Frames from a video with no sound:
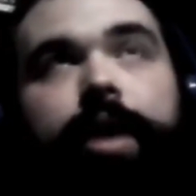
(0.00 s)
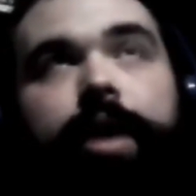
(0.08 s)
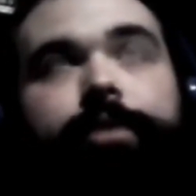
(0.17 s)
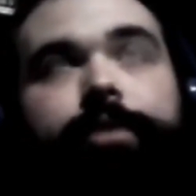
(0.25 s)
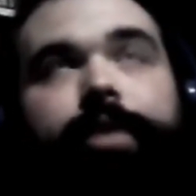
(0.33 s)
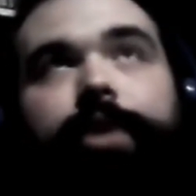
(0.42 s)

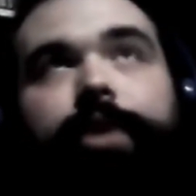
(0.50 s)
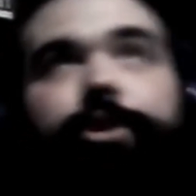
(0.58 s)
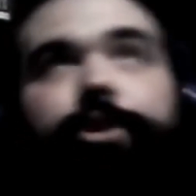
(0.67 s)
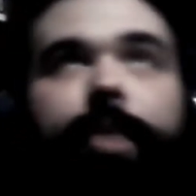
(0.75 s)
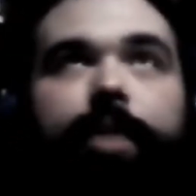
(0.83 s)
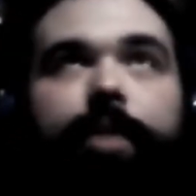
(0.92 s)

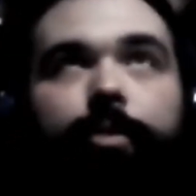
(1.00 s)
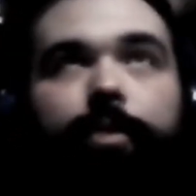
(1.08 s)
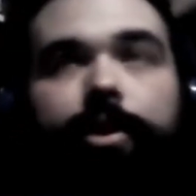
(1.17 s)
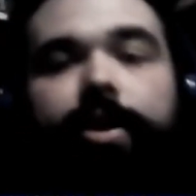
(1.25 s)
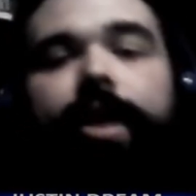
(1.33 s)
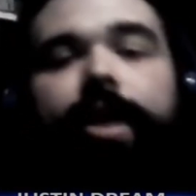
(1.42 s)
HWA
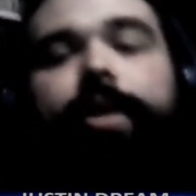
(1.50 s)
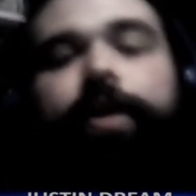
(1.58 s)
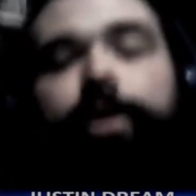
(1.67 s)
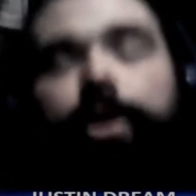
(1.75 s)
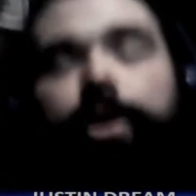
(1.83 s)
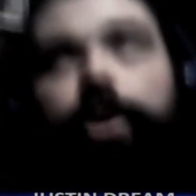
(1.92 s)
worker. I didn't
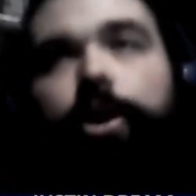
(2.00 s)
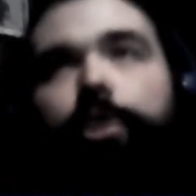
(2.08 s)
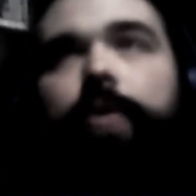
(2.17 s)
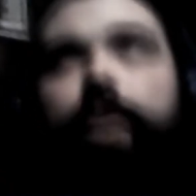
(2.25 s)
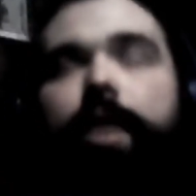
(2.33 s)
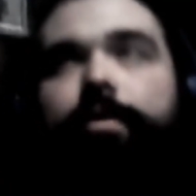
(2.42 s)
know
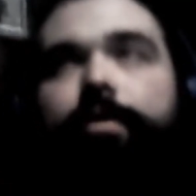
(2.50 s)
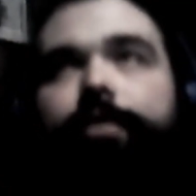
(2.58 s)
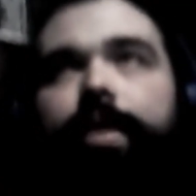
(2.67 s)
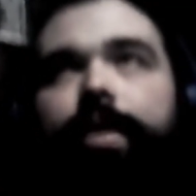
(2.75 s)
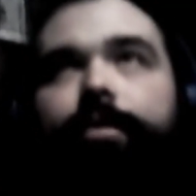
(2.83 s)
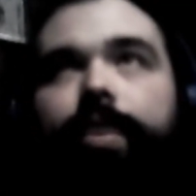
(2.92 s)

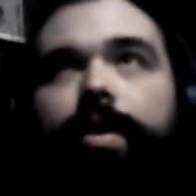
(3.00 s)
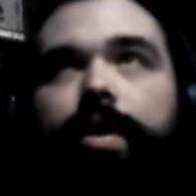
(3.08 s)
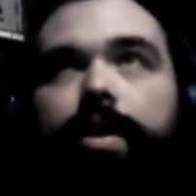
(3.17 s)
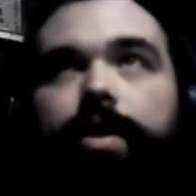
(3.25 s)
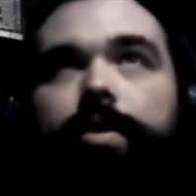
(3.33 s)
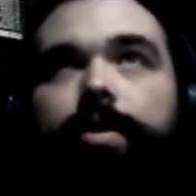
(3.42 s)
everything that
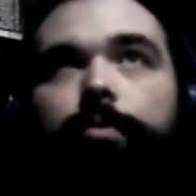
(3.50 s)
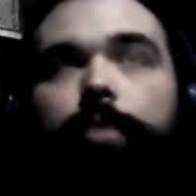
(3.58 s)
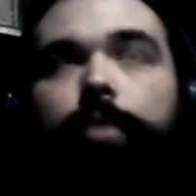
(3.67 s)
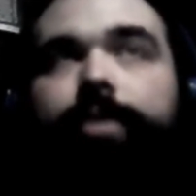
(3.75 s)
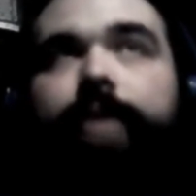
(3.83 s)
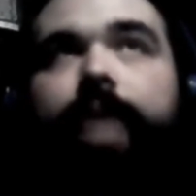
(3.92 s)
he was
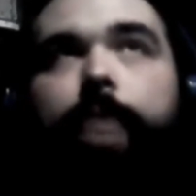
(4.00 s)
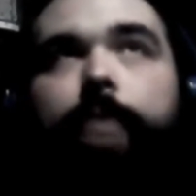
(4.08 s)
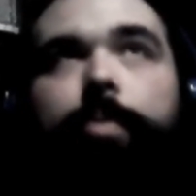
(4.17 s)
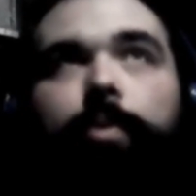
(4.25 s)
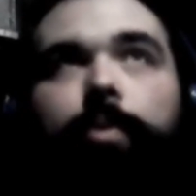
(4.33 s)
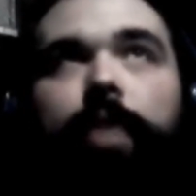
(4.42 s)

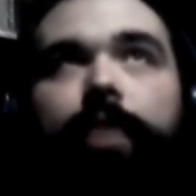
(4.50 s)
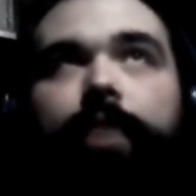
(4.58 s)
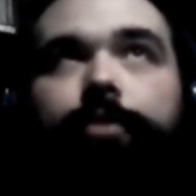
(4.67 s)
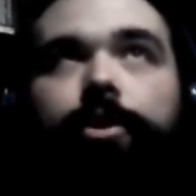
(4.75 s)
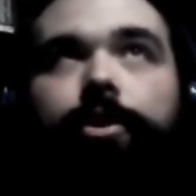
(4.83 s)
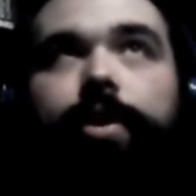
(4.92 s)
capable of
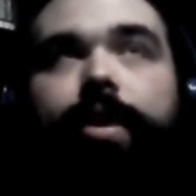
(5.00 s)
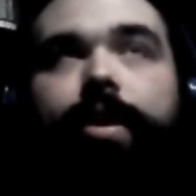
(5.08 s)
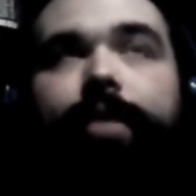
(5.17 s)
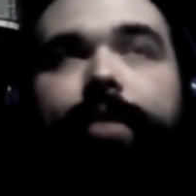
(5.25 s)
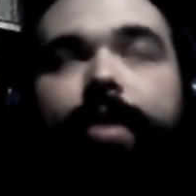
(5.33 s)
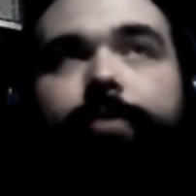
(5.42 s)
doing. Like, that
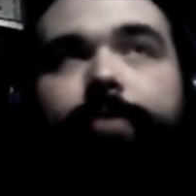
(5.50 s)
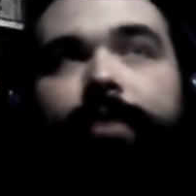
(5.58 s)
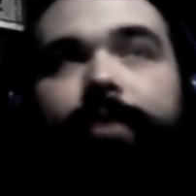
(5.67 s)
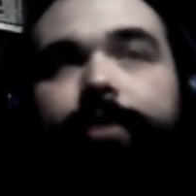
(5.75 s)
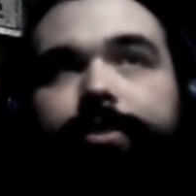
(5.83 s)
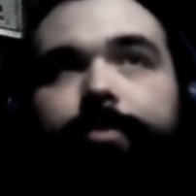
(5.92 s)
was my first
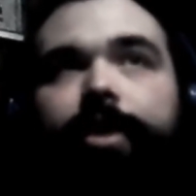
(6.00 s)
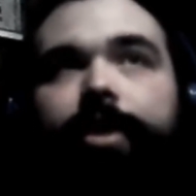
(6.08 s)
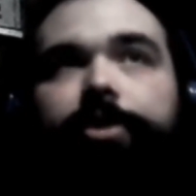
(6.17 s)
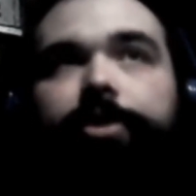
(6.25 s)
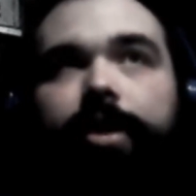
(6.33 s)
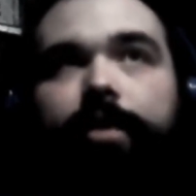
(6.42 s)
impression
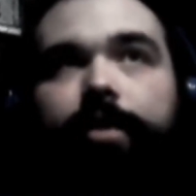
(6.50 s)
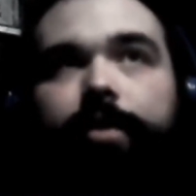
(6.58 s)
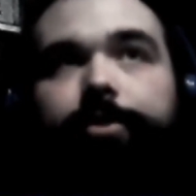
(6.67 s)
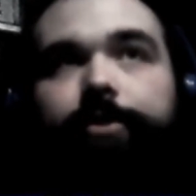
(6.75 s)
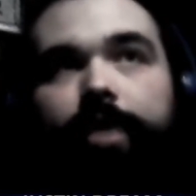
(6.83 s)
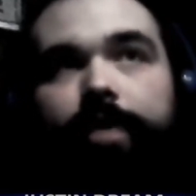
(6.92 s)
of him, so
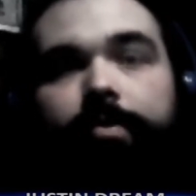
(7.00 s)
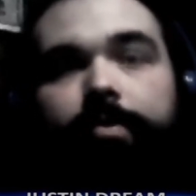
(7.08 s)
I didn't